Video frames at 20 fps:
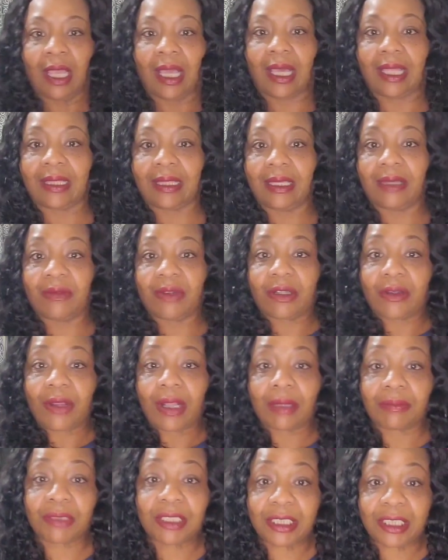I love a
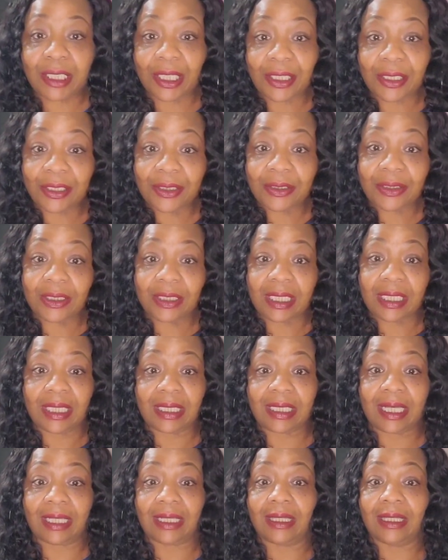crop shirt and
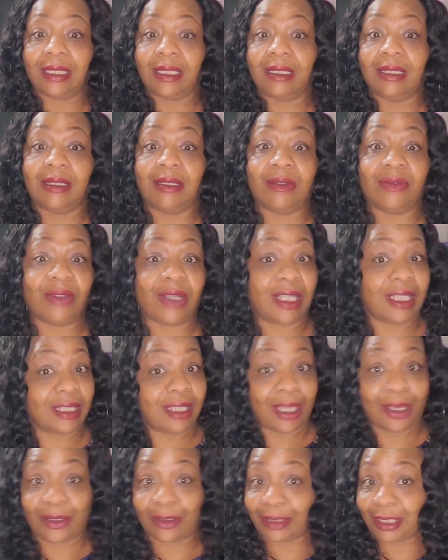I love a
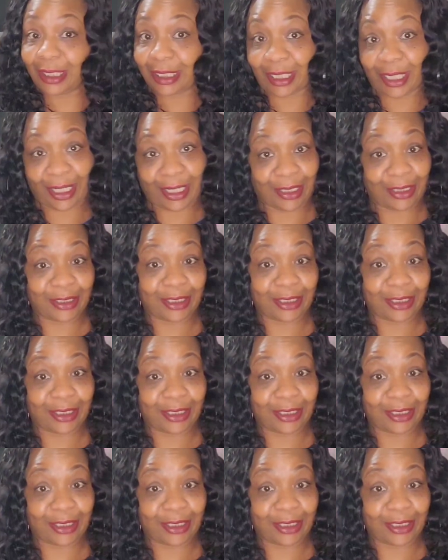long skirt.